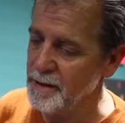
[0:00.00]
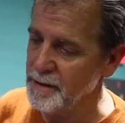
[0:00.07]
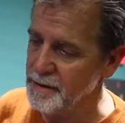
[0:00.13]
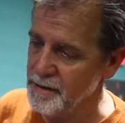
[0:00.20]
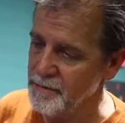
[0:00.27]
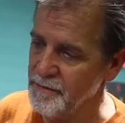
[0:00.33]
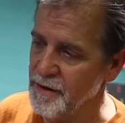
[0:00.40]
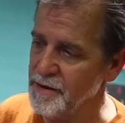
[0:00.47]

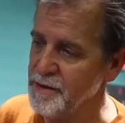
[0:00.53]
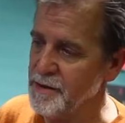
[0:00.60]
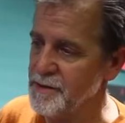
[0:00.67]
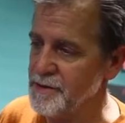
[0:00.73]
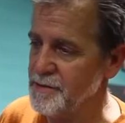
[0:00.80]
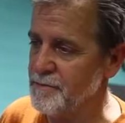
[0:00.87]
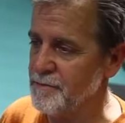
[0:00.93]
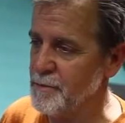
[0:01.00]
in the event that,
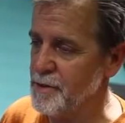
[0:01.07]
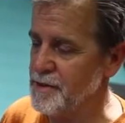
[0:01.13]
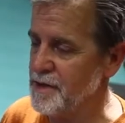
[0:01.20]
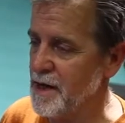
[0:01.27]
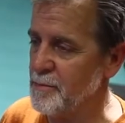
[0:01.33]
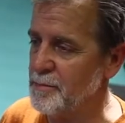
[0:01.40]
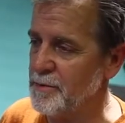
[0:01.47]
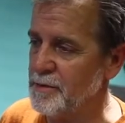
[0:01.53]
for
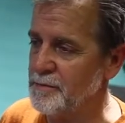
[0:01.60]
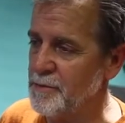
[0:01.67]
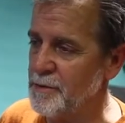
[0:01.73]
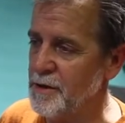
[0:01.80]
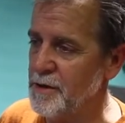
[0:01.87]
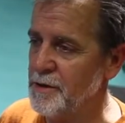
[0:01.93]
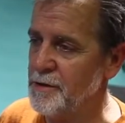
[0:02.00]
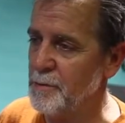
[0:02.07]
example, if you
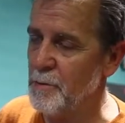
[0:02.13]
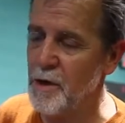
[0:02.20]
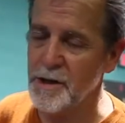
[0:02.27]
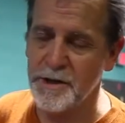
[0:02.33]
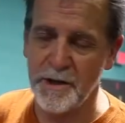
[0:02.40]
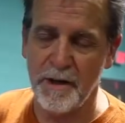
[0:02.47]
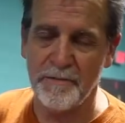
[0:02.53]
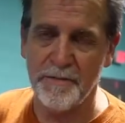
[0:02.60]
needed to
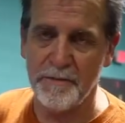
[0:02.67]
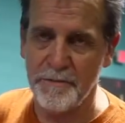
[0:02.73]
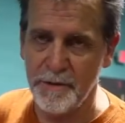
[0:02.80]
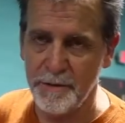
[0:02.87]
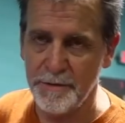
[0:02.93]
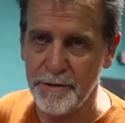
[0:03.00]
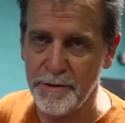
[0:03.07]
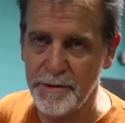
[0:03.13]
wash off the
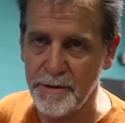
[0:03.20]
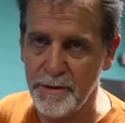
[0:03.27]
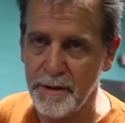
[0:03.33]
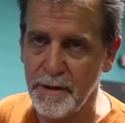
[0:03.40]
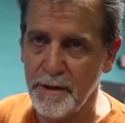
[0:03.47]
filters,